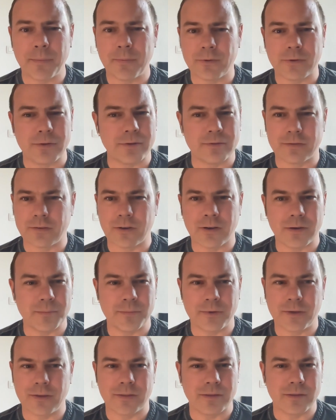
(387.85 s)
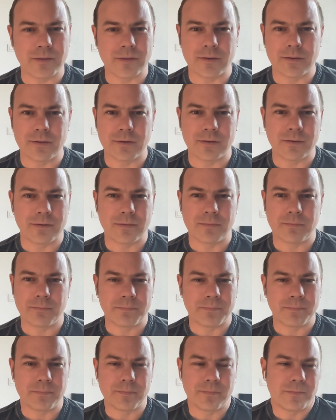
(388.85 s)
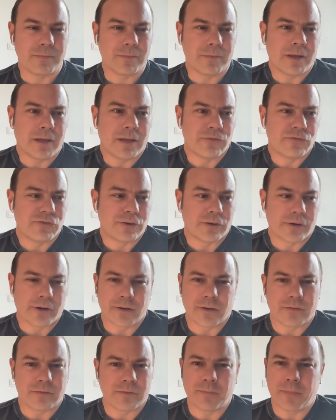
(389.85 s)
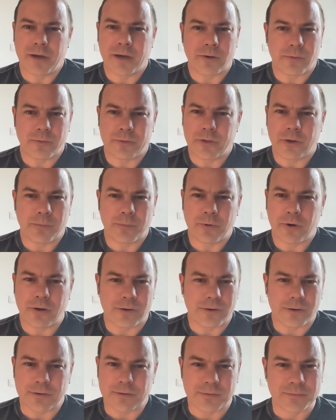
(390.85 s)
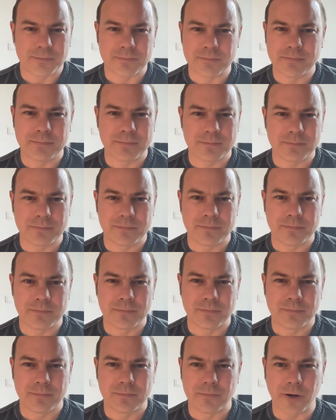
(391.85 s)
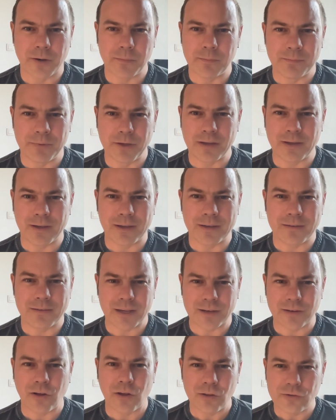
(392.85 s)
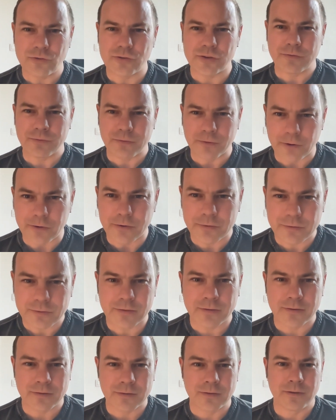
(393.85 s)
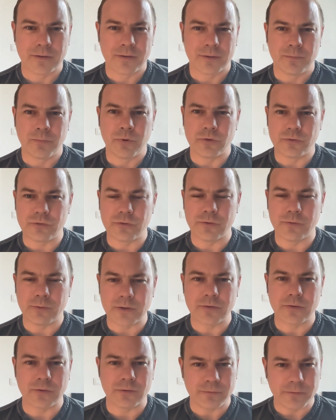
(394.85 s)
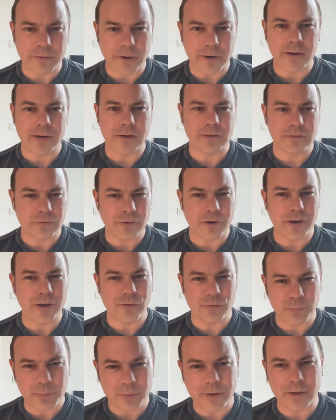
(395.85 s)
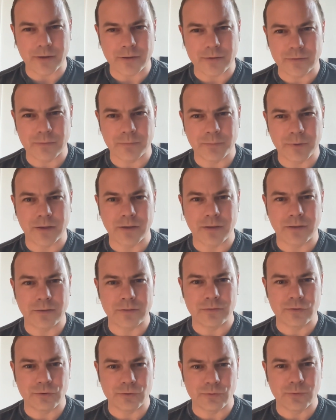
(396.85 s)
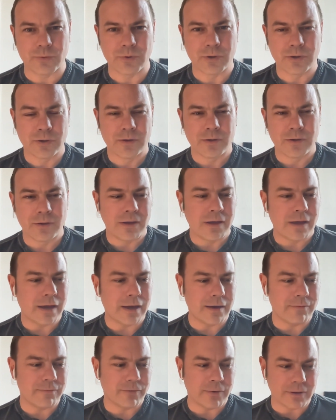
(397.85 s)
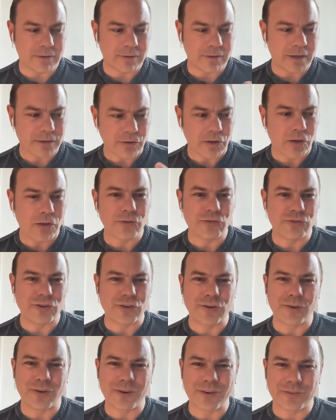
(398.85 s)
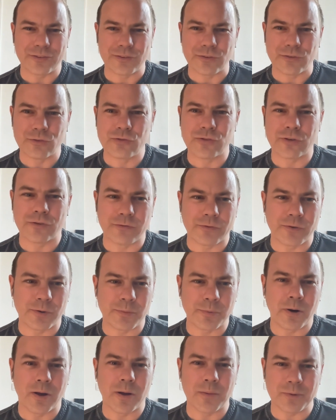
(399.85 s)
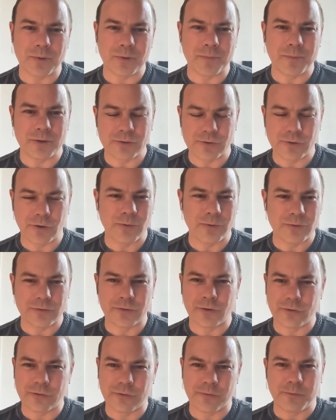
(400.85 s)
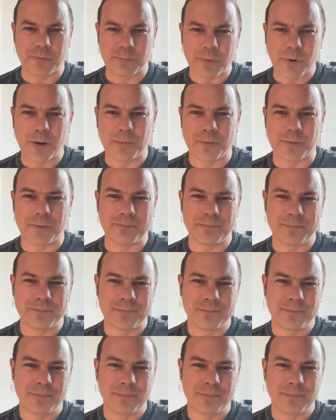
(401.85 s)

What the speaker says: Apple has taught me that engineering doesn't matter without product, right? Being technology first puts you into a very strange place because you have a technology or a solution for a problem and you go in search of a problem.